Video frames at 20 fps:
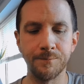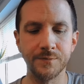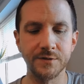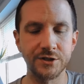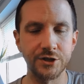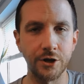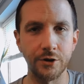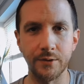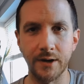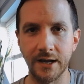
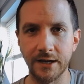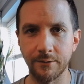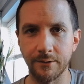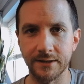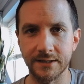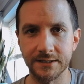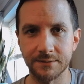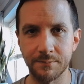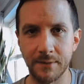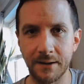So anyway,
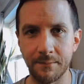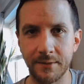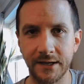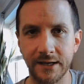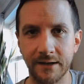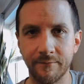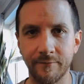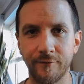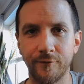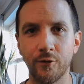this Mac
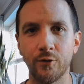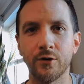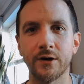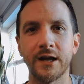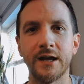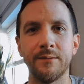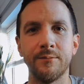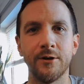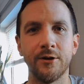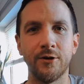Mini M4
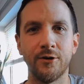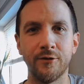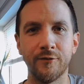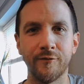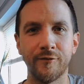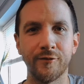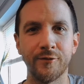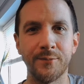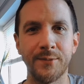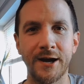came along
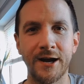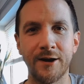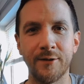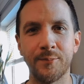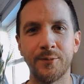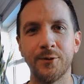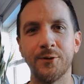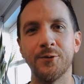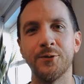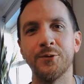from
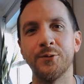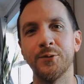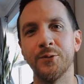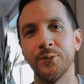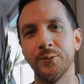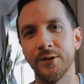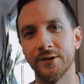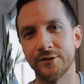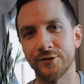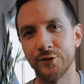
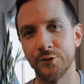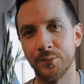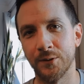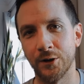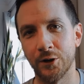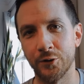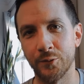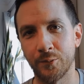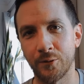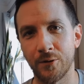Apple, super
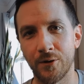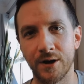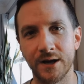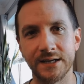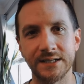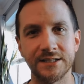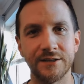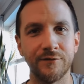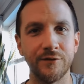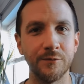low
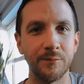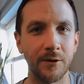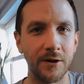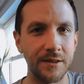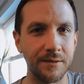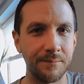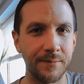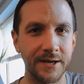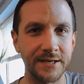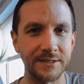price if you buy
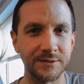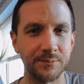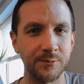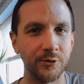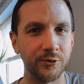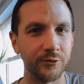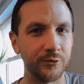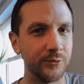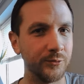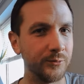the base
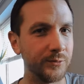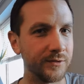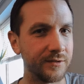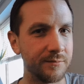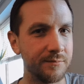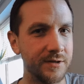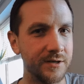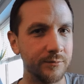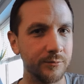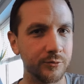model with the
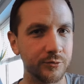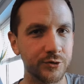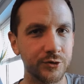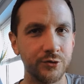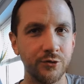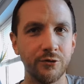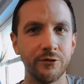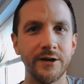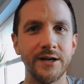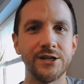minimal
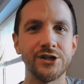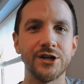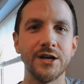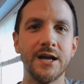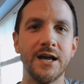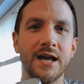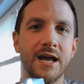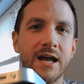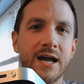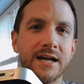storage.
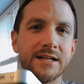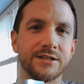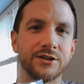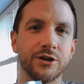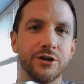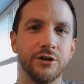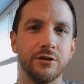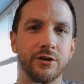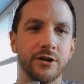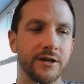And
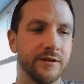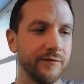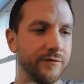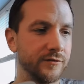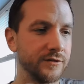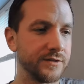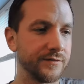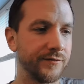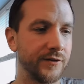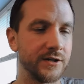so you're looking
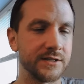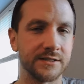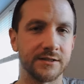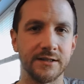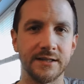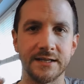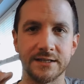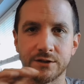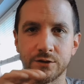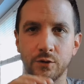for a device
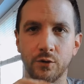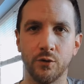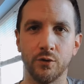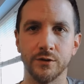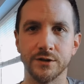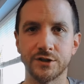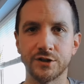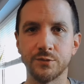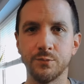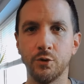like this, or
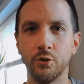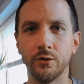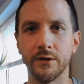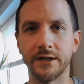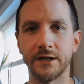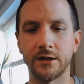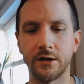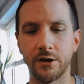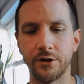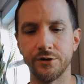the small
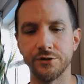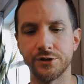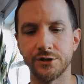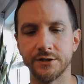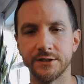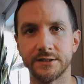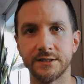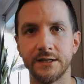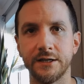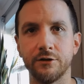
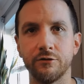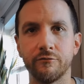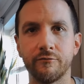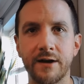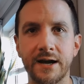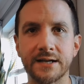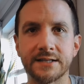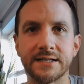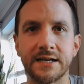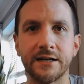enclosures, the little
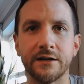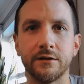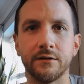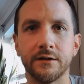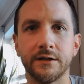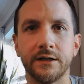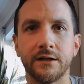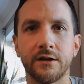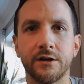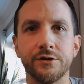rectangle
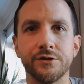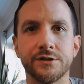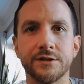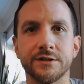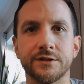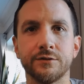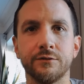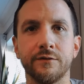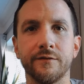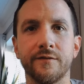
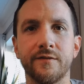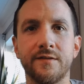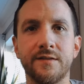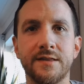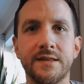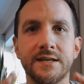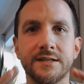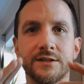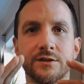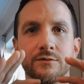enclosures, sort of
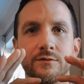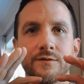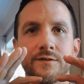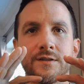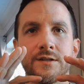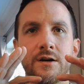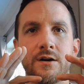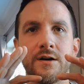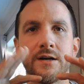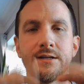this sort of
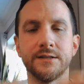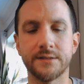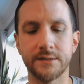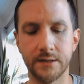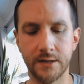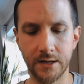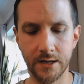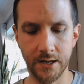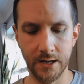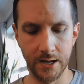size.
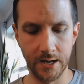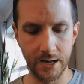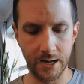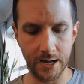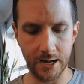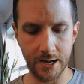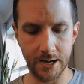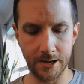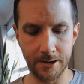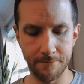
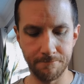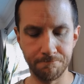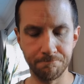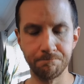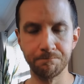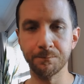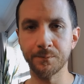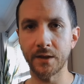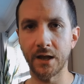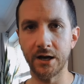
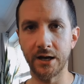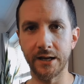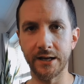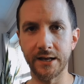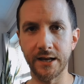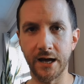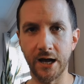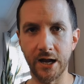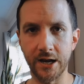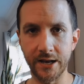And
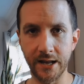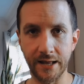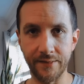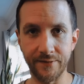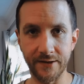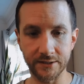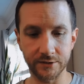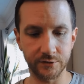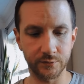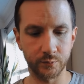
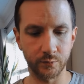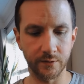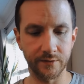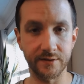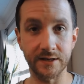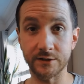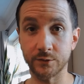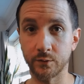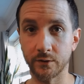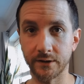that's
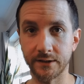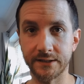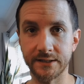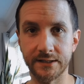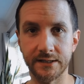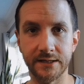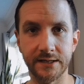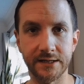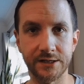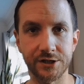what I
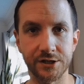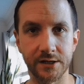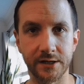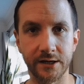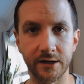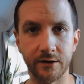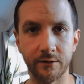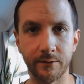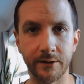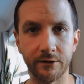did initially.
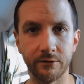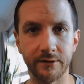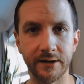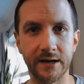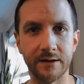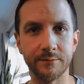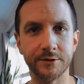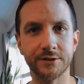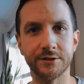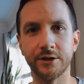I went on
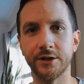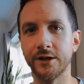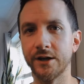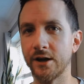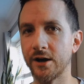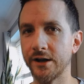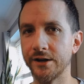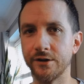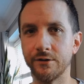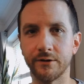Amazon.
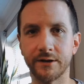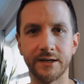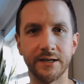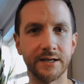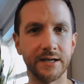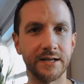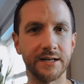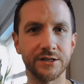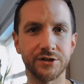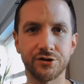I knew I could
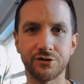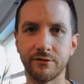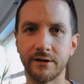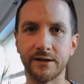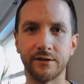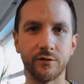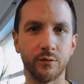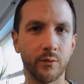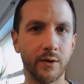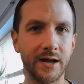get it
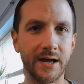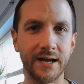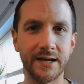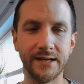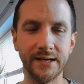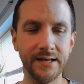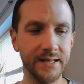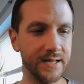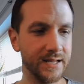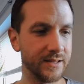straight
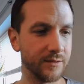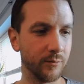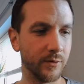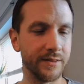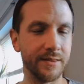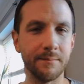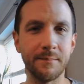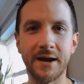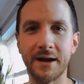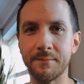away
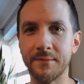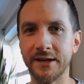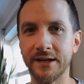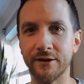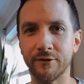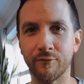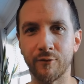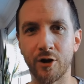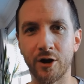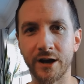when the Mac Mini
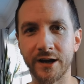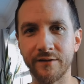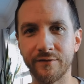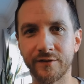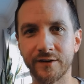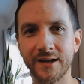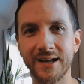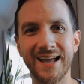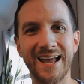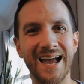
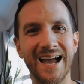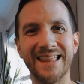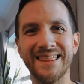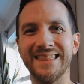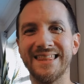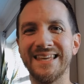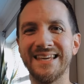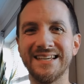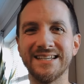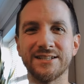arrived,
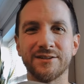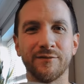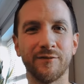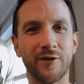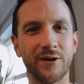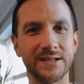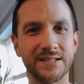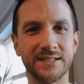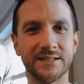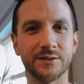and these
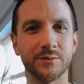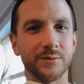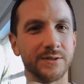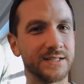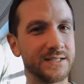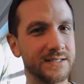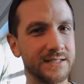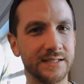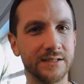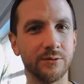devices were
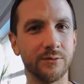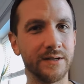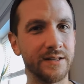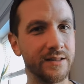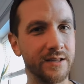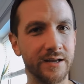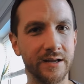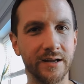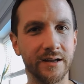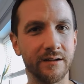still in
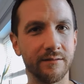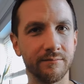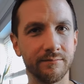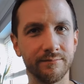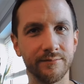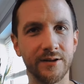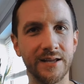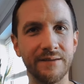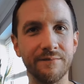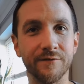their
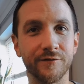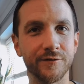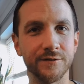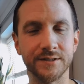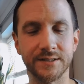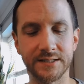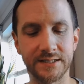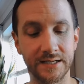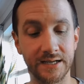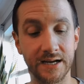
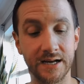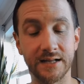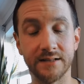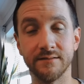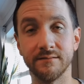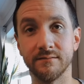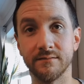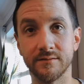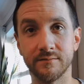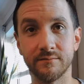infancy,
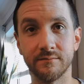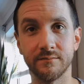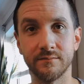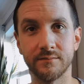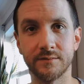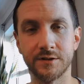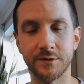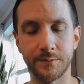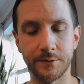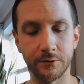and
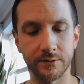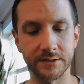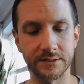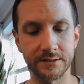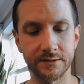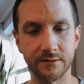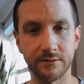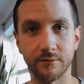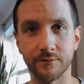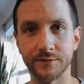to be
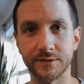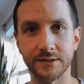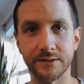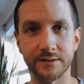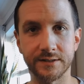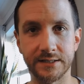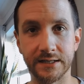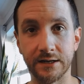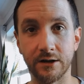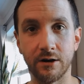honest, obviously
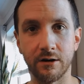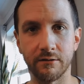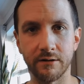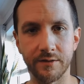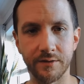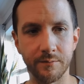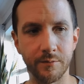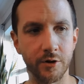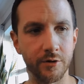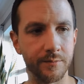still are
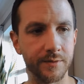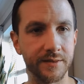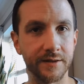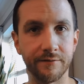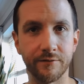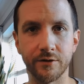at the moment.